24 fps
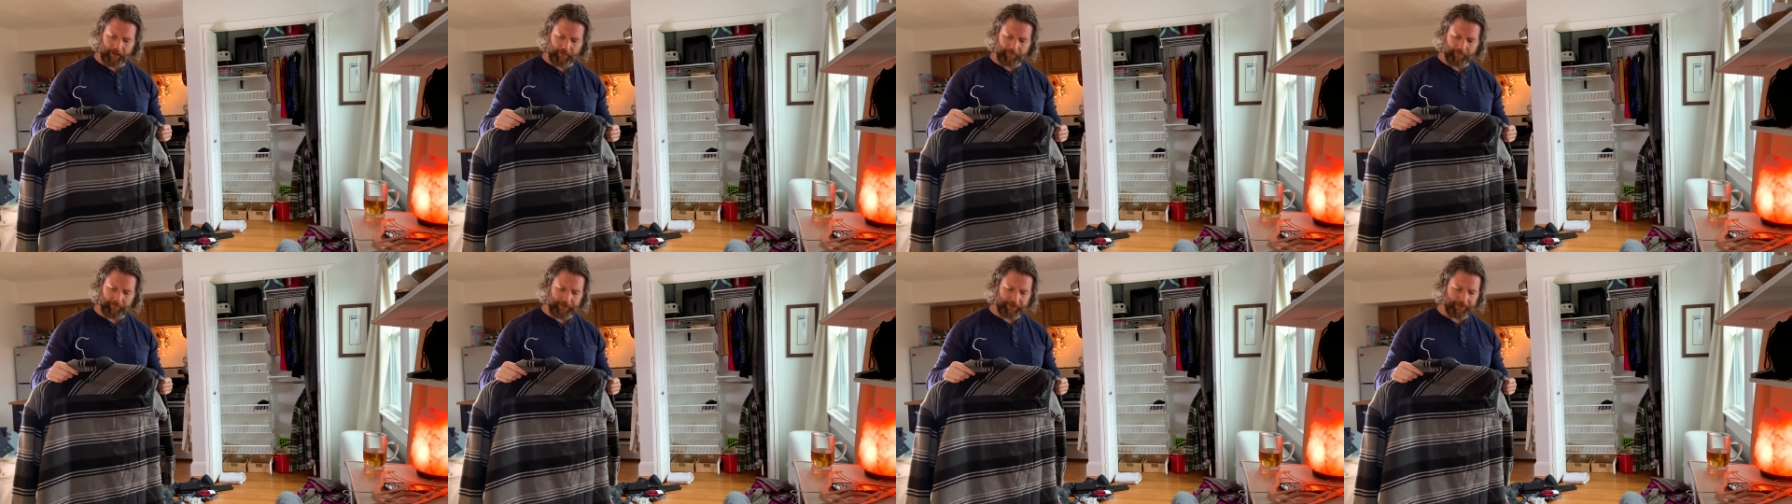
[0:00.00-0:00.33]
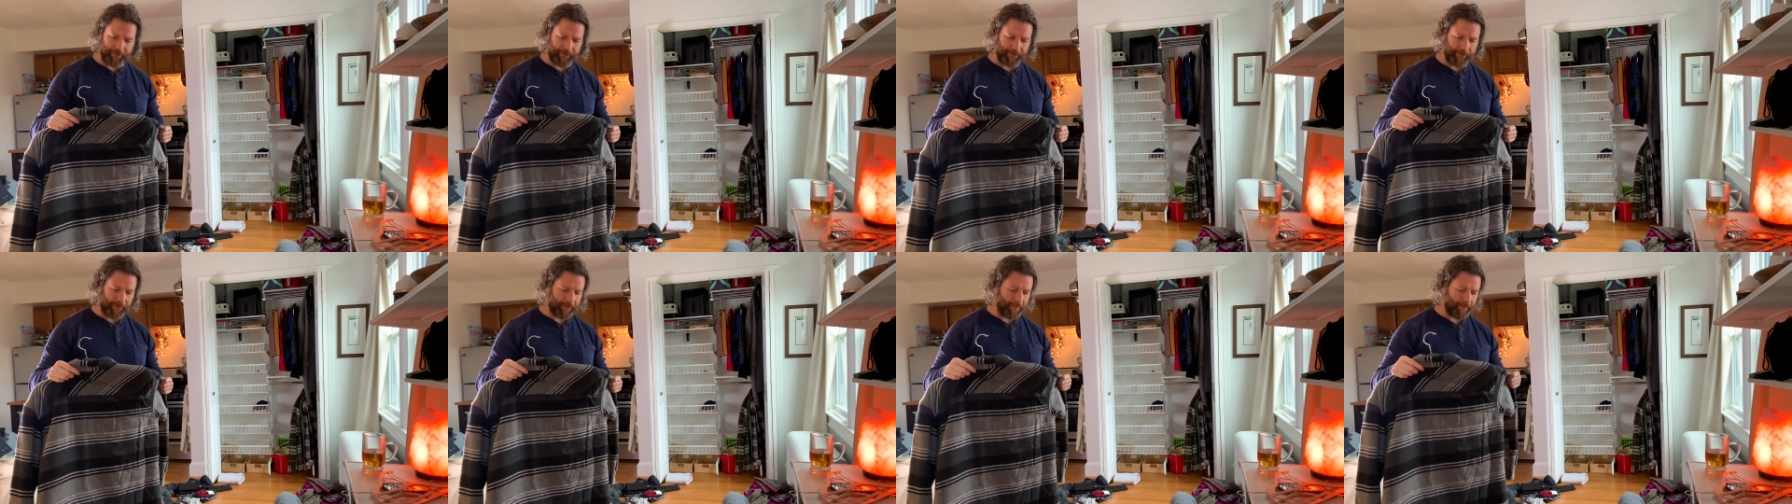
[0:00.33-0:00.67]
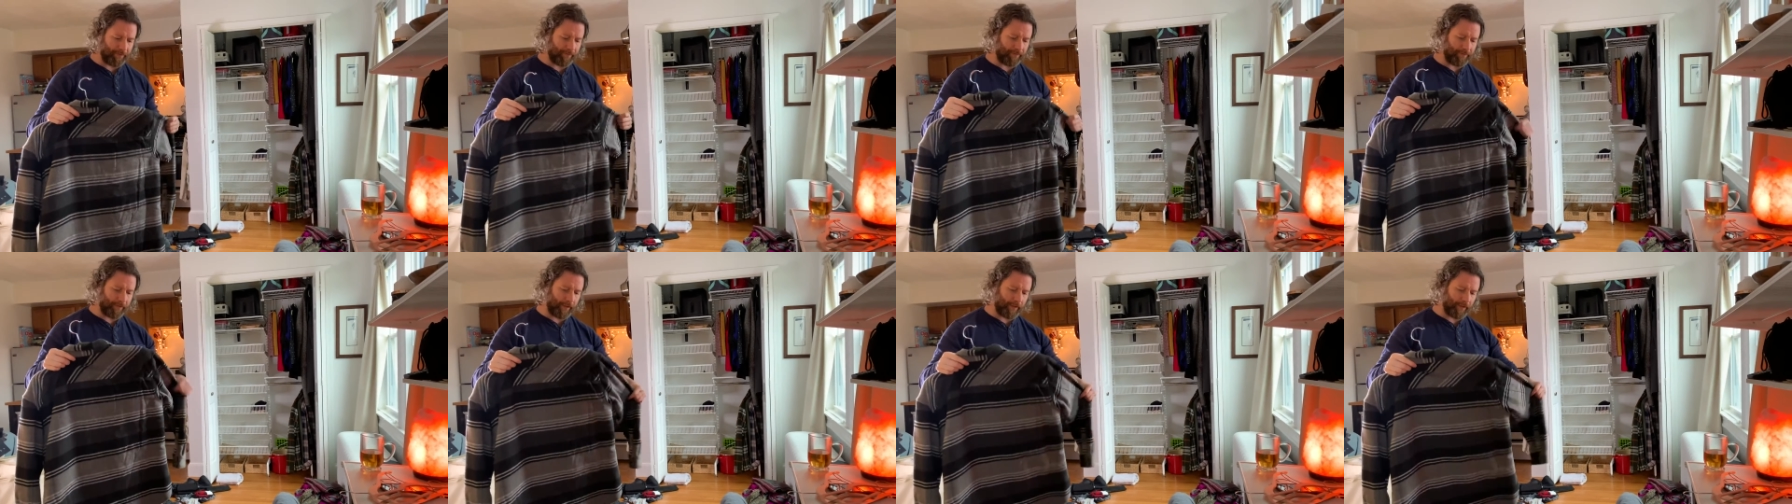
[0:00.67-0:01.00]
It just doesn't
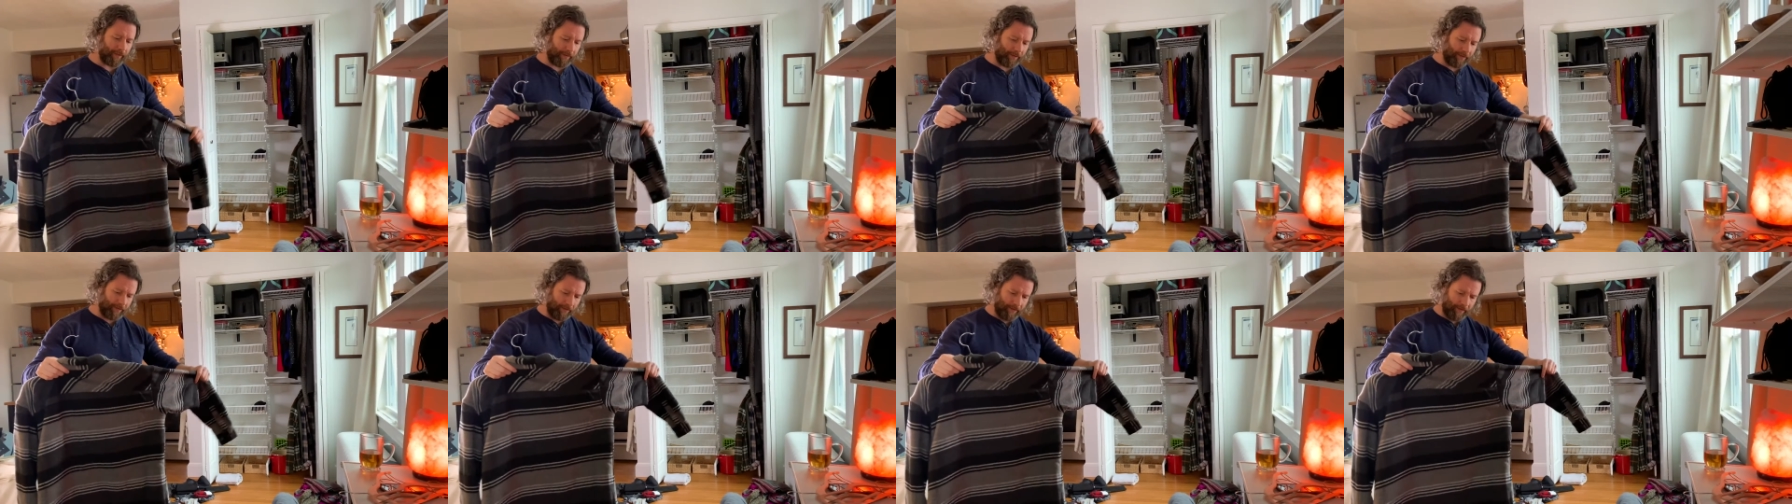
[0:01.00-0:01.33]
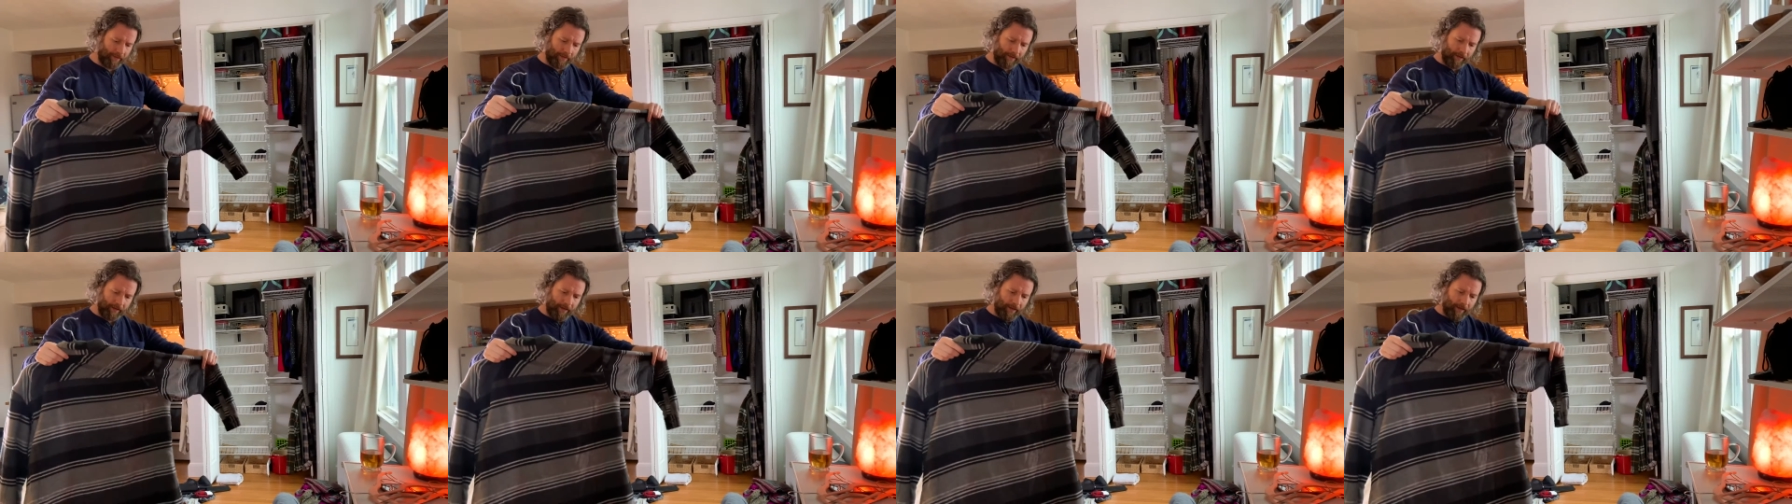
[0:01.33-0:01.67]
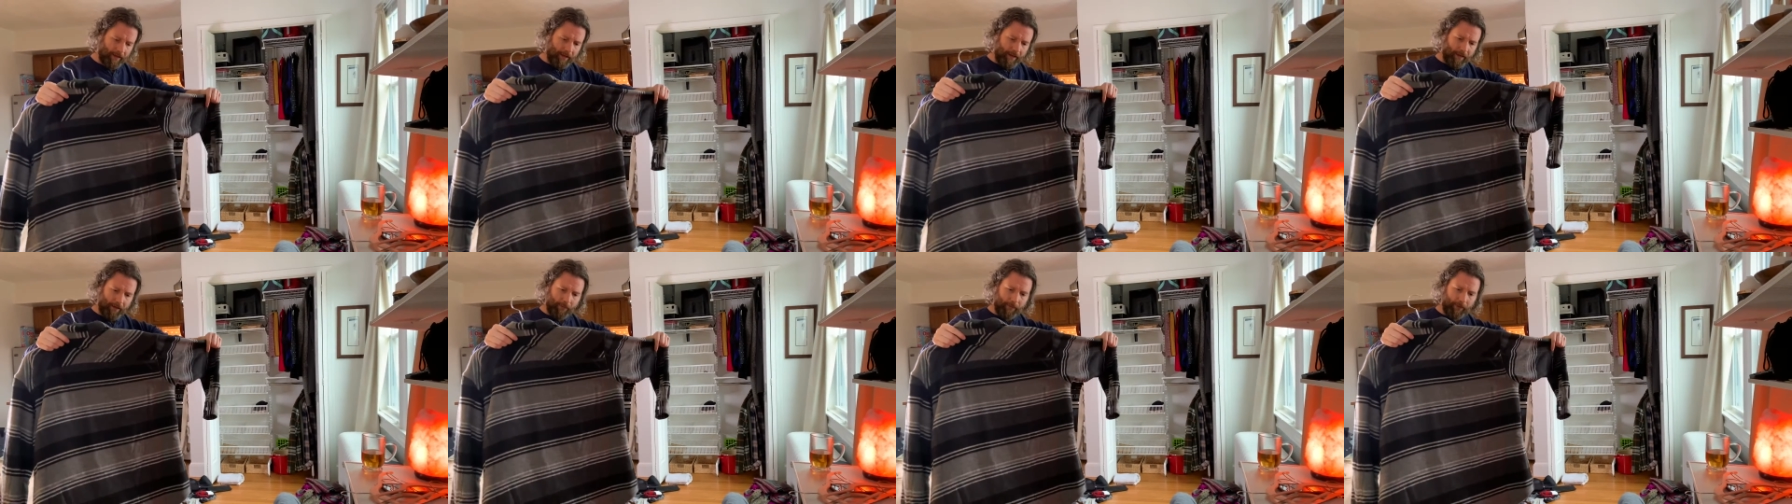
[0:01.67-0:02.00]
fit.
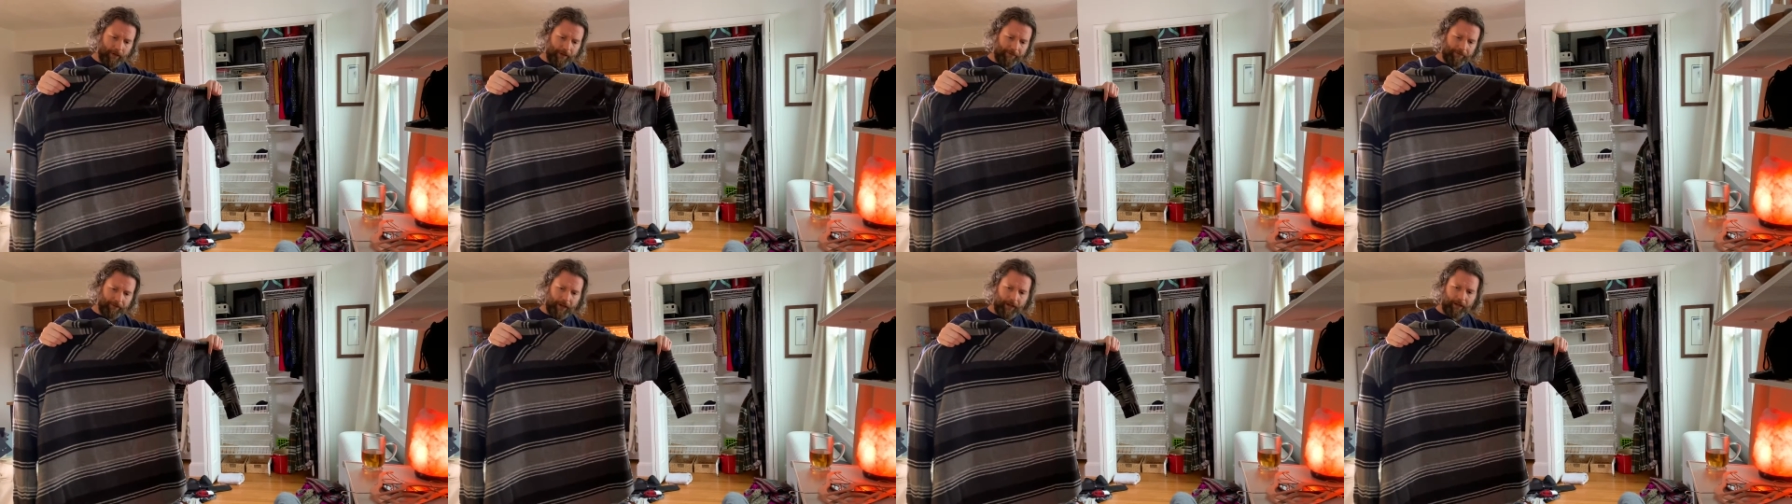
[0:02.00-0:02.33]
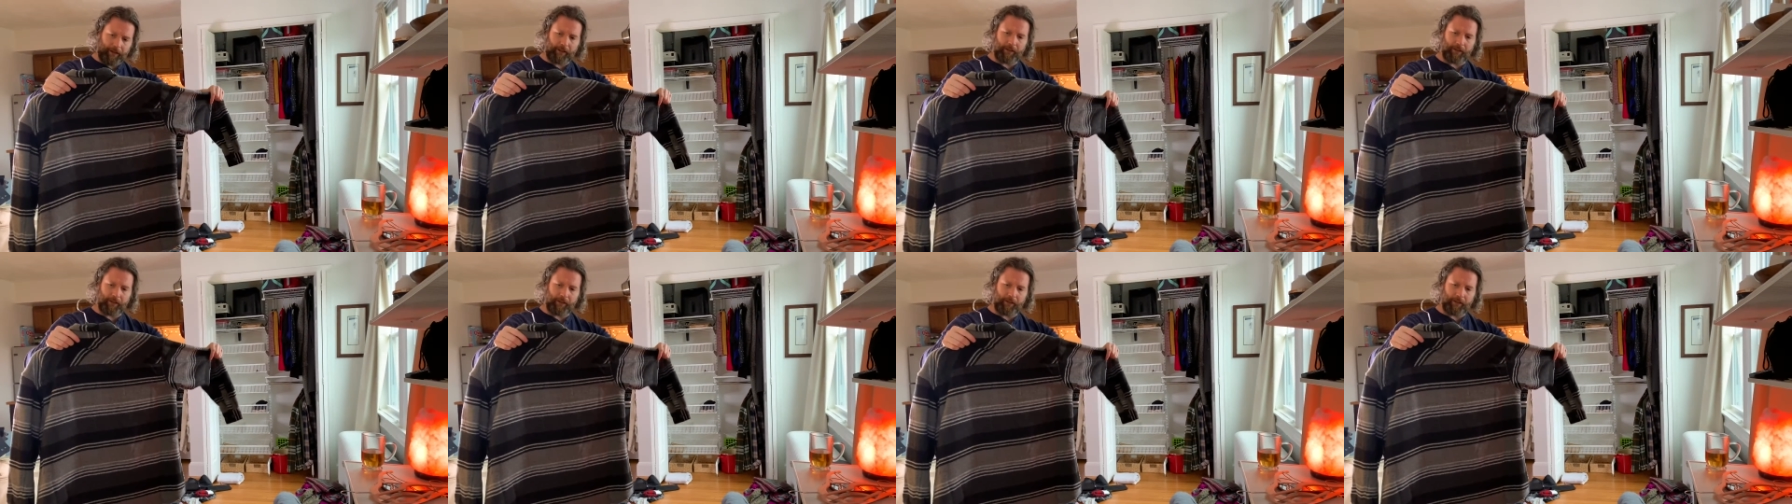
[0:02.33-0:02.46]
When I've got